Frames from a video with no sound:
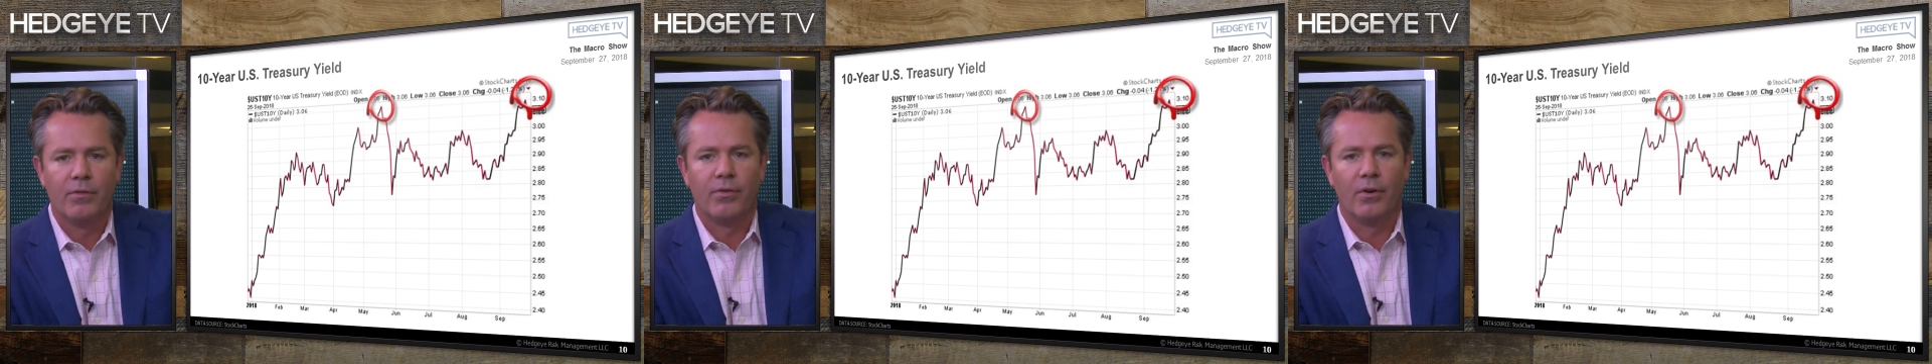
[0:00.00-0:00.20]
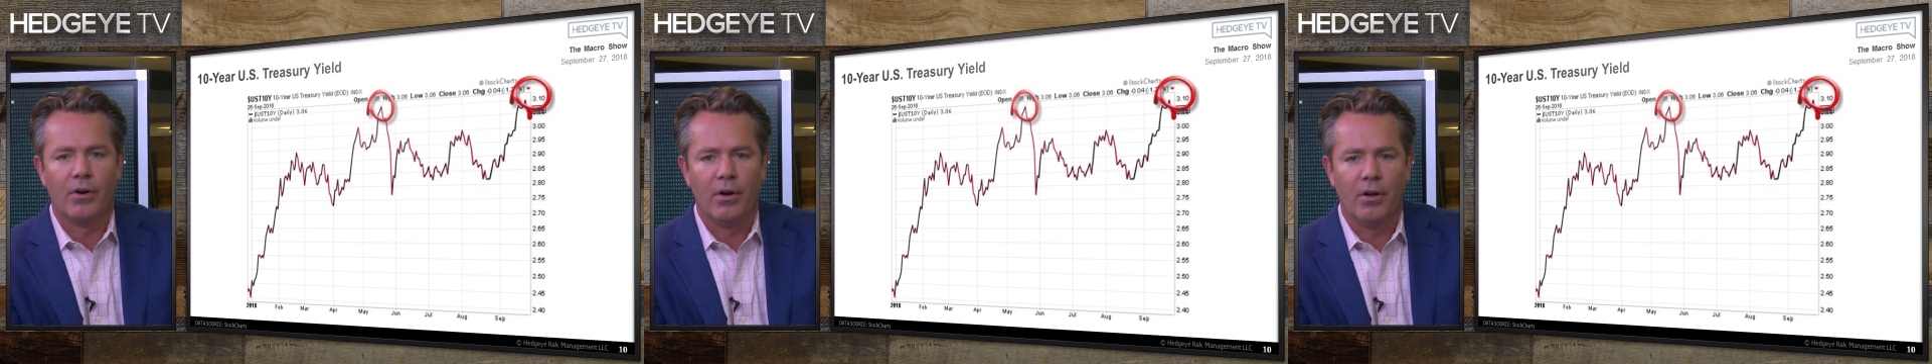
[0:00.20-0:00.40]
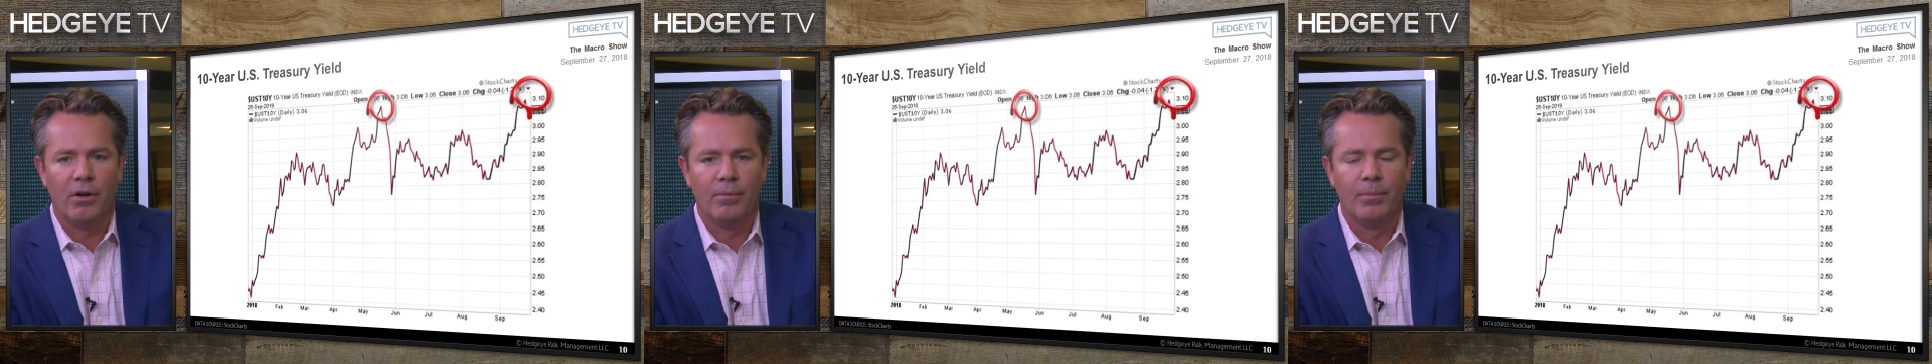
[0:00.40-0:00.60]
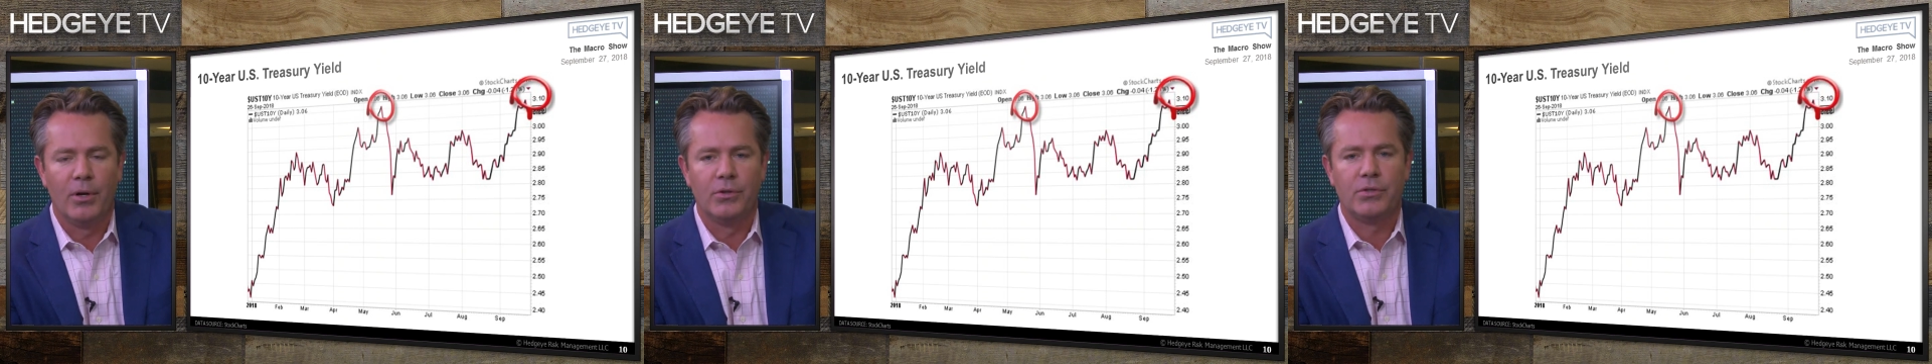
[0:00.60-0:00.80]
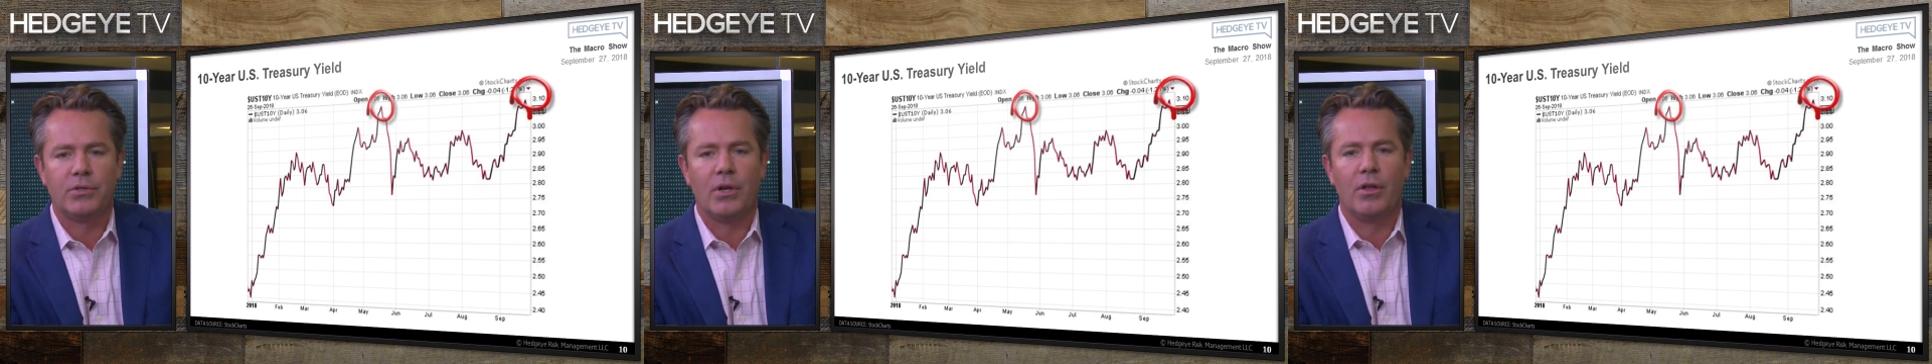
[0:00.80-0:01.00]
for
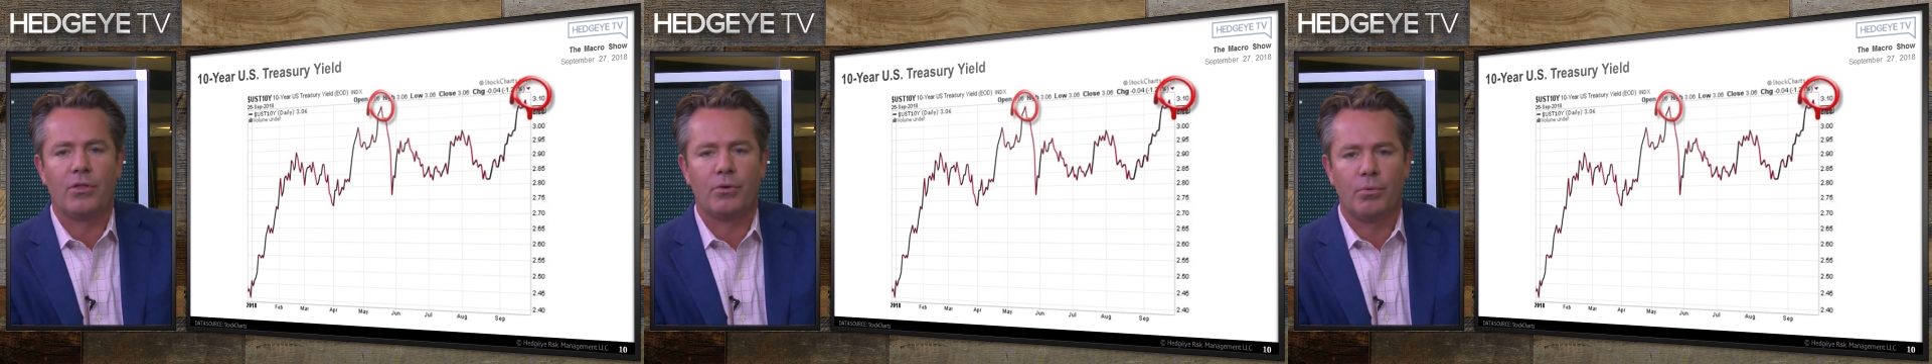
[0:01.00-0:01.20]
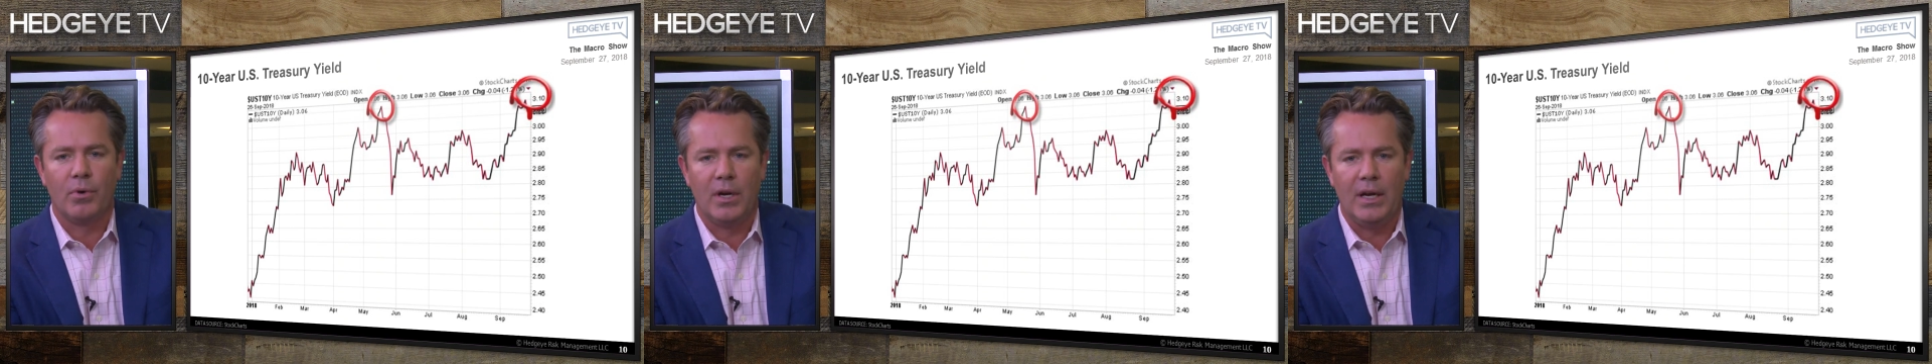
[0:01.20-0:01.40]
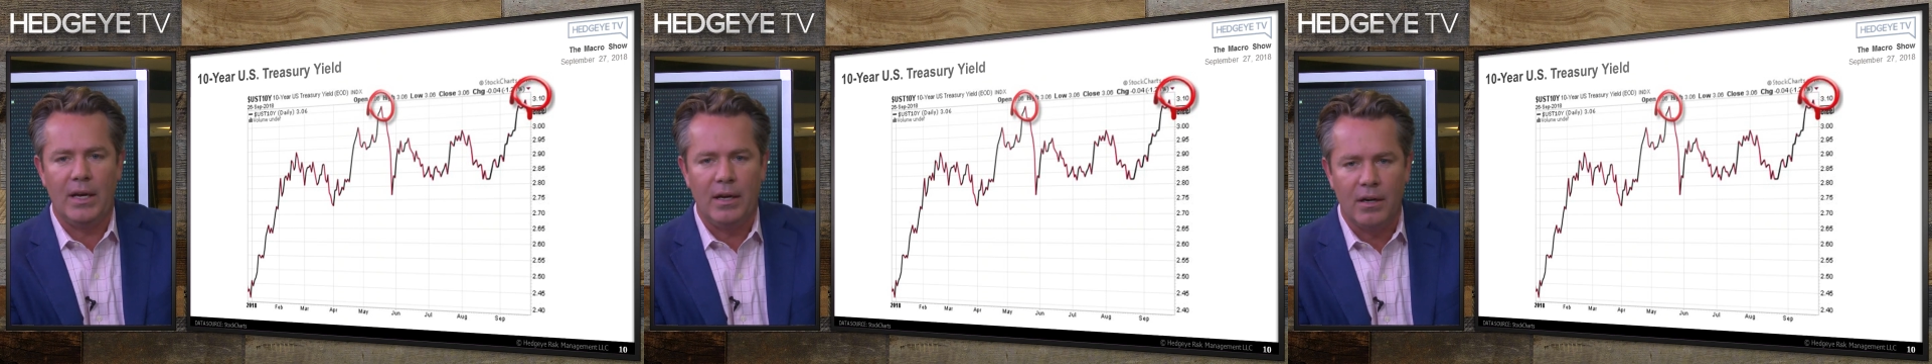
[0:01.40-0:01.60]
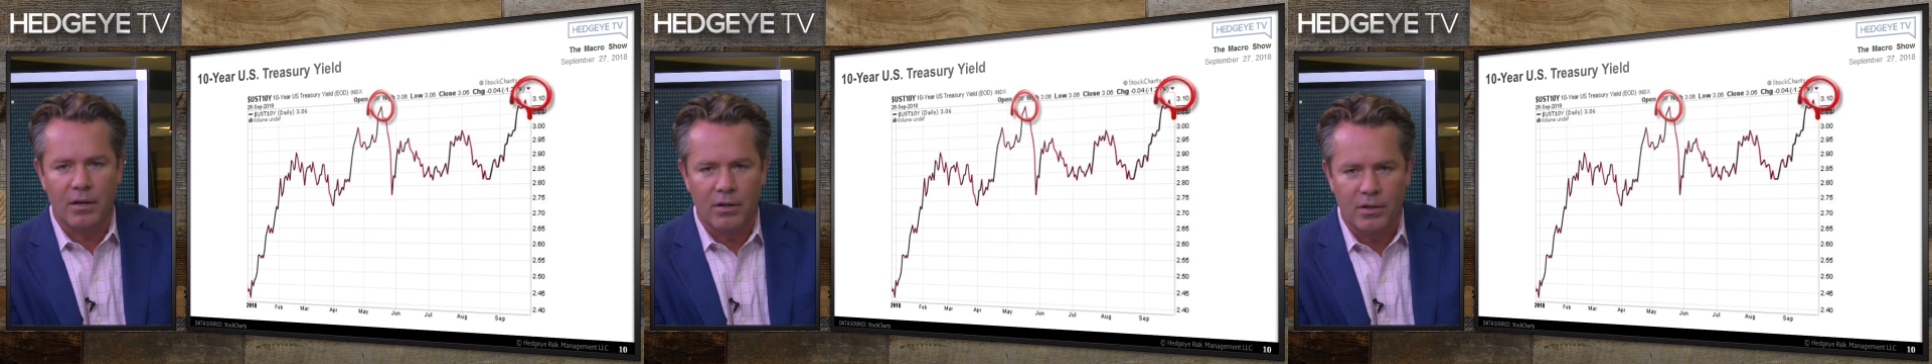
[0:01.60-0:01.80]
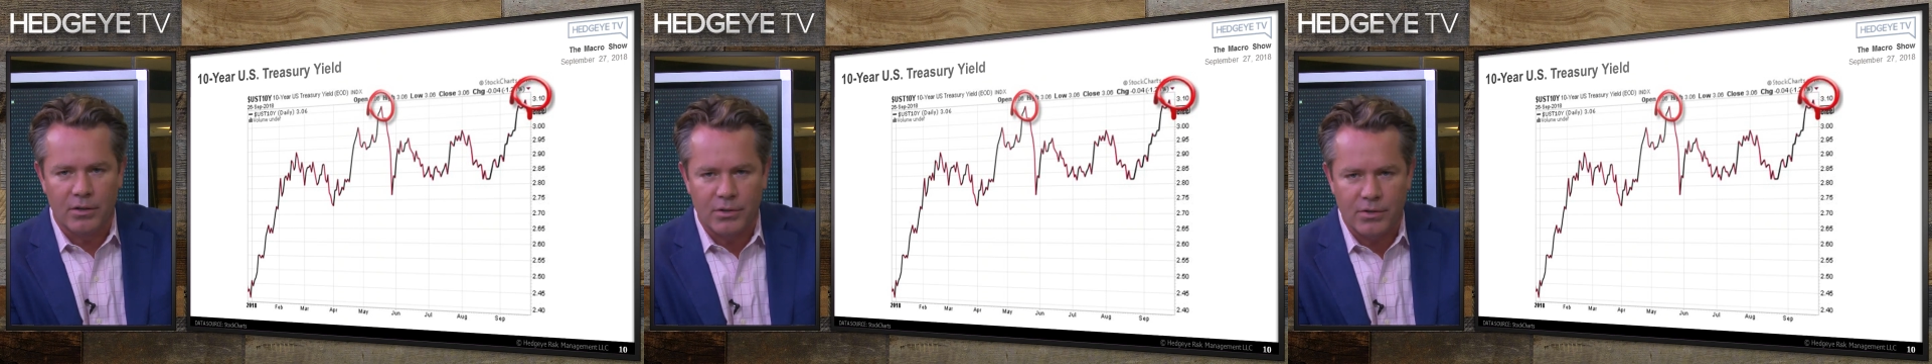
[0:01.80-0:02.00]
almost three
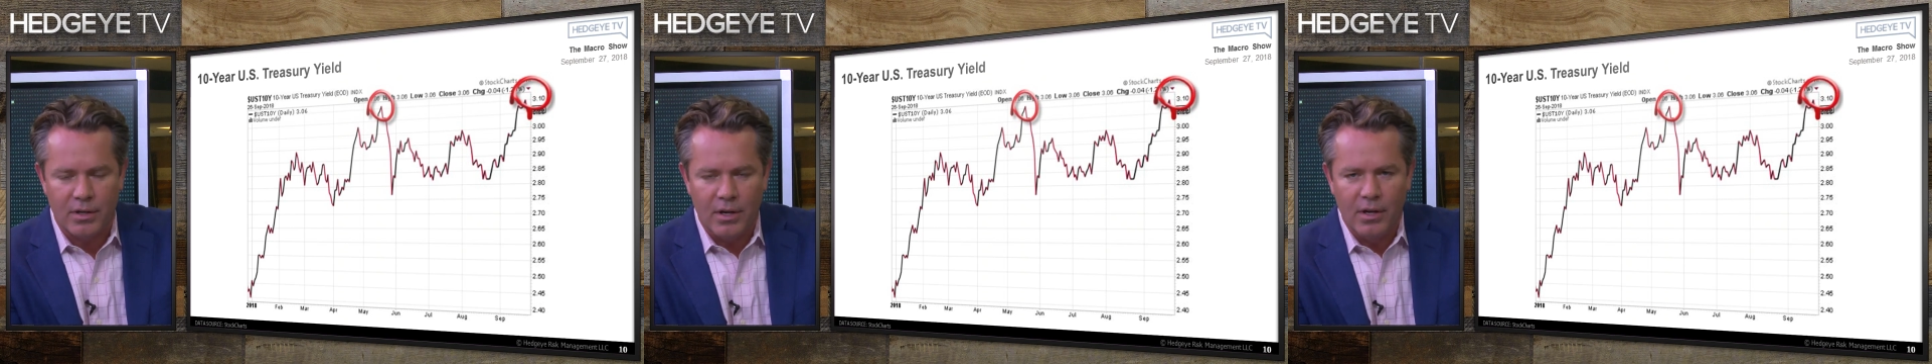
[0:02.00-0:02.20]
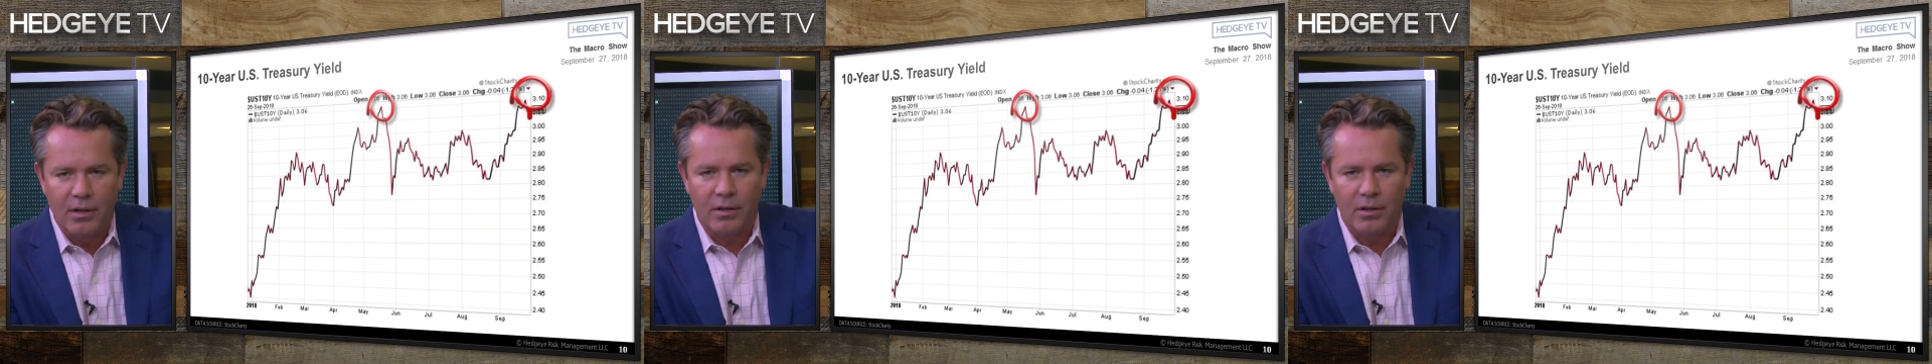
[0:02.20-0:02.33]
years.